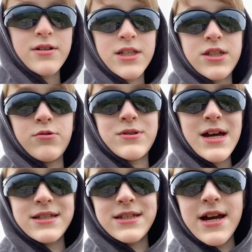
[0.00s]
let's do
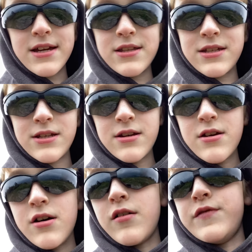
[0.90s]
10 seconds
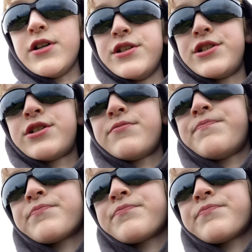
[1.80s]
of just